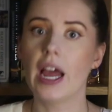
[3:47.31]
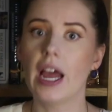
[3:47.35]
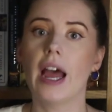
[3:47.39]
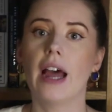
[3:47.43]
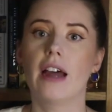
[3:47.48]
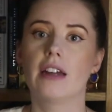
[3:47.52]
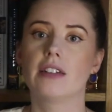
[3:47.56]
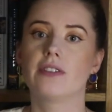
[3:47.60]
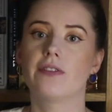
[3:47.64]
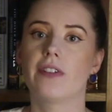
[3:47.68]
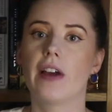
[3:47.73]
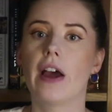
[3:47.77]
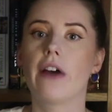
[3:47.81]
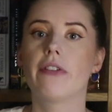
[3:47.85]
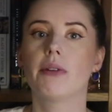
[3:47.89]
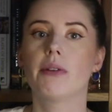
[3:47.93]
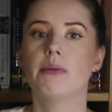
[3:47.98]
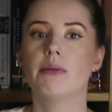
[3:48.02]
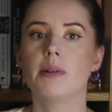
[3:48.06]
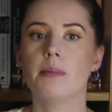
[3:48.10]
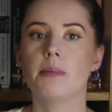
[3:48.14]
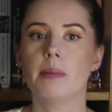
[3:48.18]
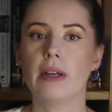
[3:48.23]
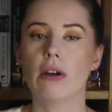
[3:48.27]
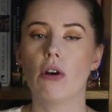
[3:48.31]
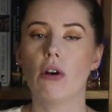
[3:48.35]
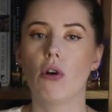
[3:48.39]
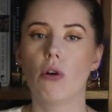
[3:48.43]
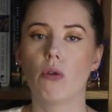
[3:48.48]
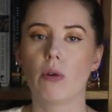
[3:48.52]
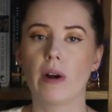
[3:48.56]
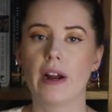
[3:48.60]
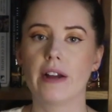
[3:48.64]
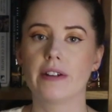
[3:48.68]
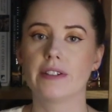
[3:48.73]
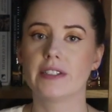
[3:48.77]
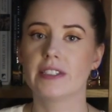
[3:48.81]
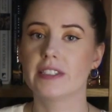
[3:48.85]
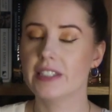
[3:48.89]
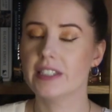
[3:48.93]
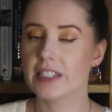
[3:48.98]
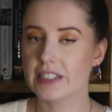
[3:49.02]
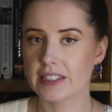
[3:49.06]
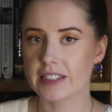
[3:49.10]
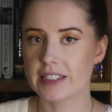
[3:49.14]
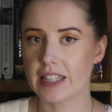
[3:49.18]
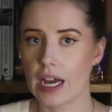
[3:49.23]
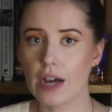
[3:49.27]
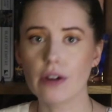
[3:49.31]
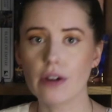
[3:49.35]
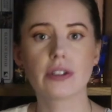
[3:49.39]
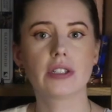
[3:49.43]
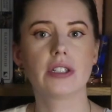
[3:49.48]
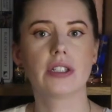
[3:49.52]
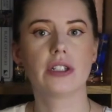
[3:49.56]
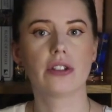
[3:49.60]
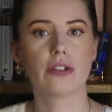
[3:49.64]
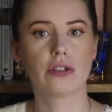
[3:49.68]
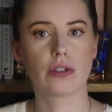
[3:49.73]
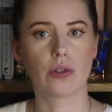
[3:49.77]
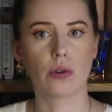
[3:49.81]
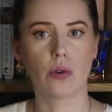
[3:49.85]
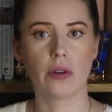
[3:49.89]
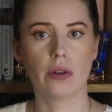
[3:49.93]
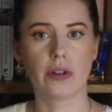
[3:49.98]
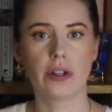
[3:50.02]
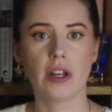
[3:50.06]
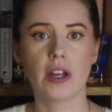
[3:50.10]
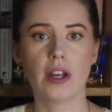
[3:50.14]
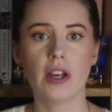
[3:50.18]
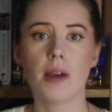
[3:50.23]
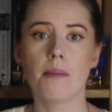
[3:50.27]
has found them to be around 6,000 years old,